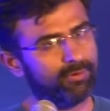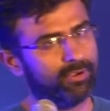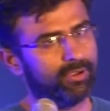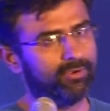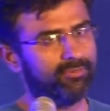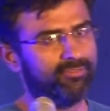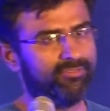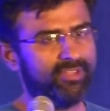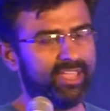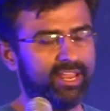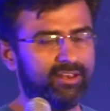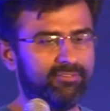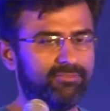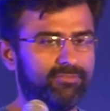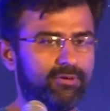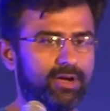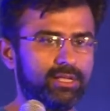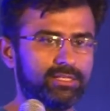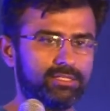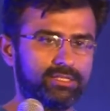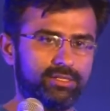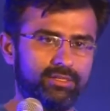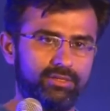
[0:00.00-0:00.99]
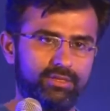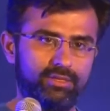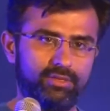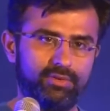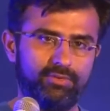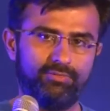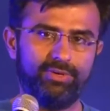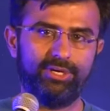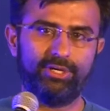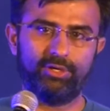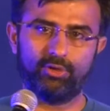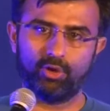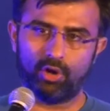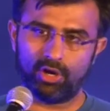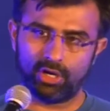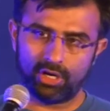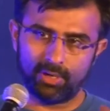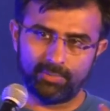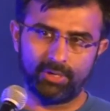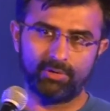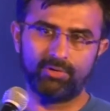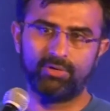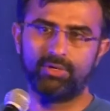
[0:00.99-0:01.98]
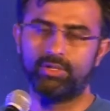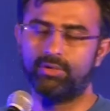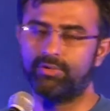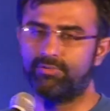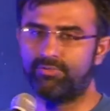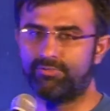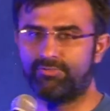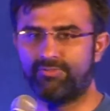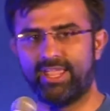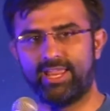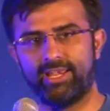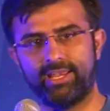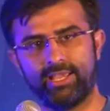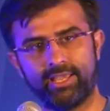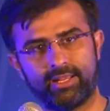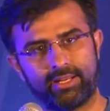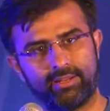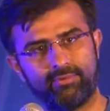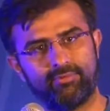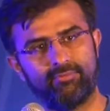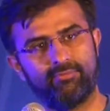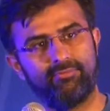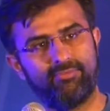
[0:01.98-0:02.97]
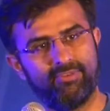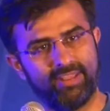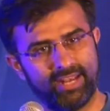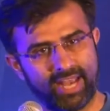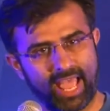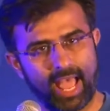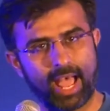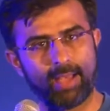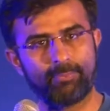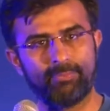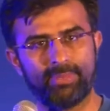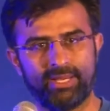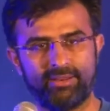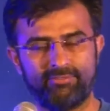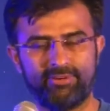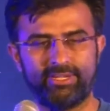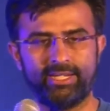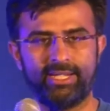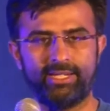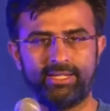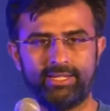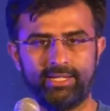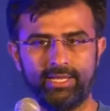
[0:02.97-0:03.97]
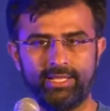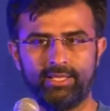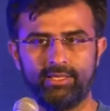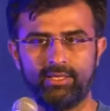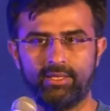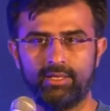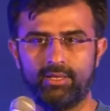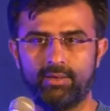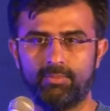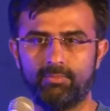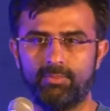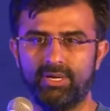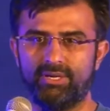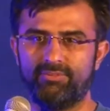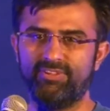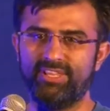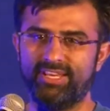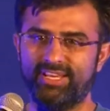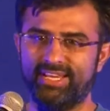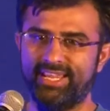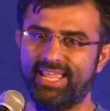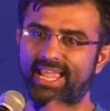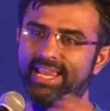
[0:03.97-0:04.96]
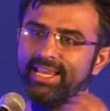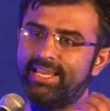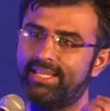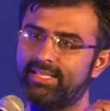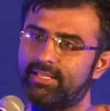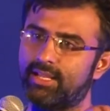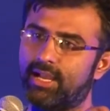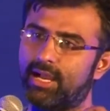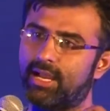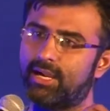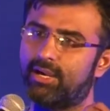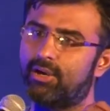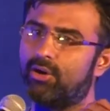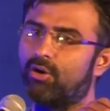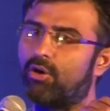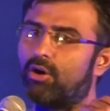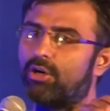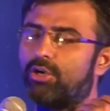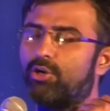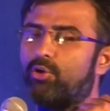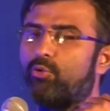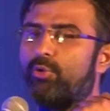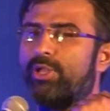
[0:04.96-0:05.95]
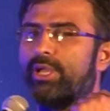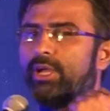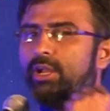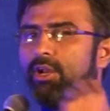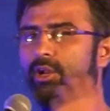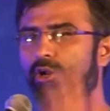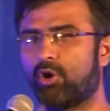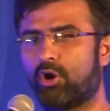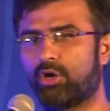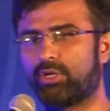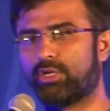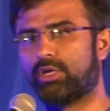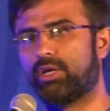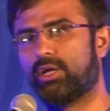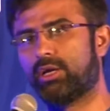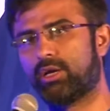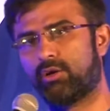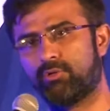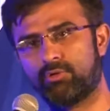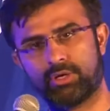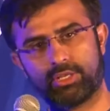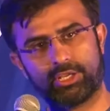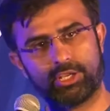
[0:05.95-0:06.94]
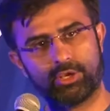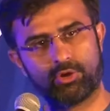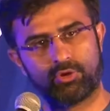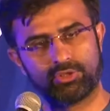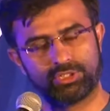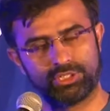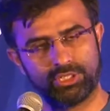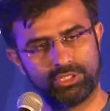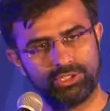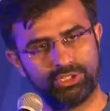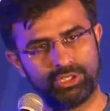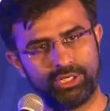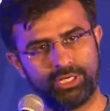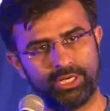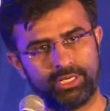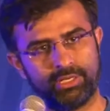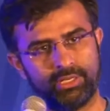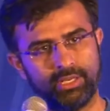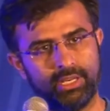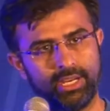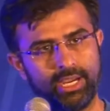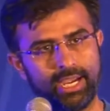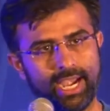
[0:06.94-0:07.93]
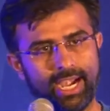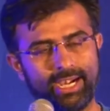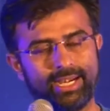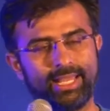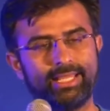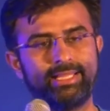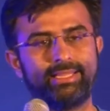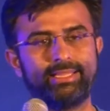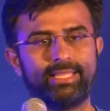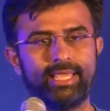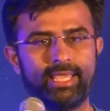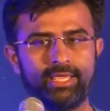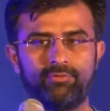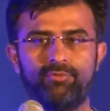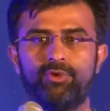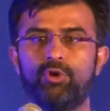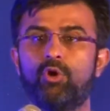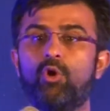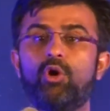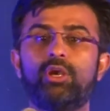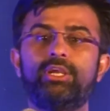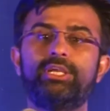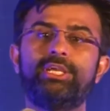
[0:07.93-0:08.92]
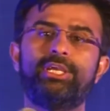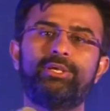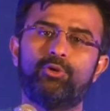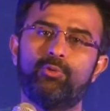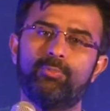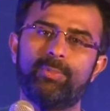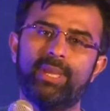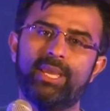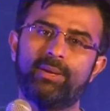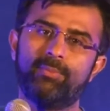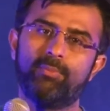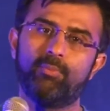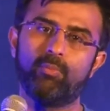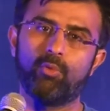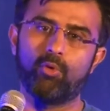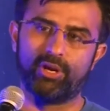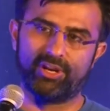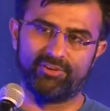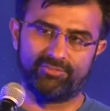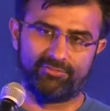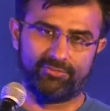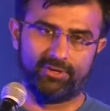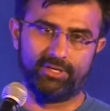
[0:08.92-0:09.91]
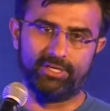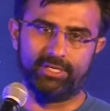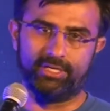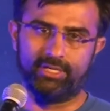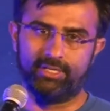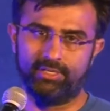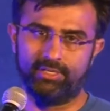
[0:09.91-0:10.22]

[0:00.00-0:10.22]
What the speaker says: fail fast. We talk about failure will happen evidently, but we really are not doing a lot around chaos engineering. And I think we all need to make more effort.